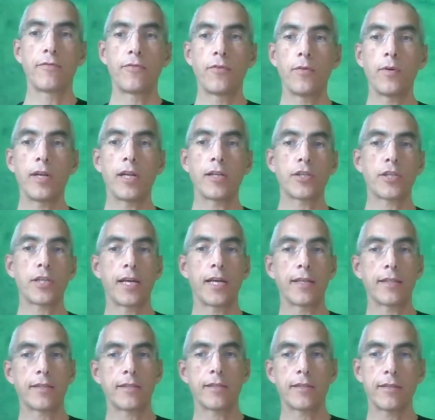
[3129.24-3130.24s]
if you want to
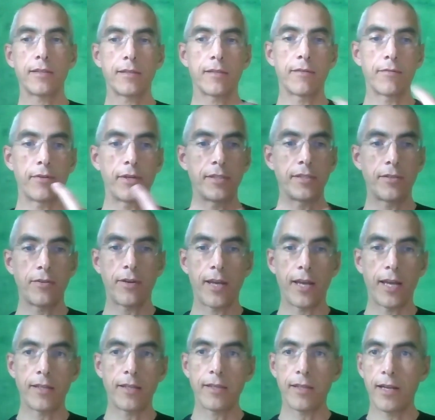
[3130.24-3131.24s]
chat, raise your
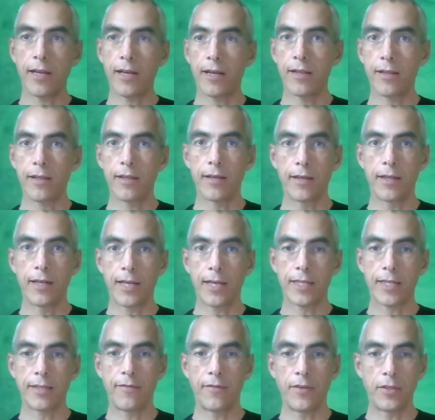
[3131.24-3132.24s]
hand, and I'll
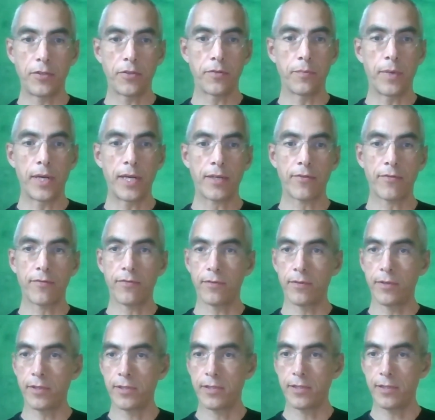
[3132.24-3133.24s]
activate your
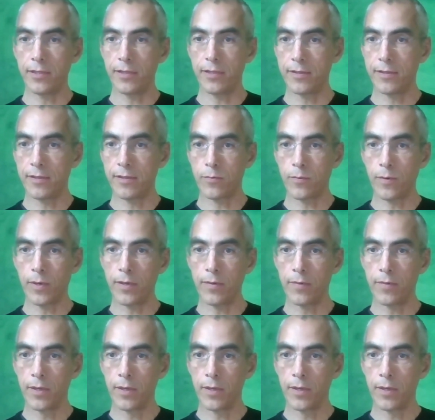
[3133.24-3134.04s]
microphone. It's the easiest way.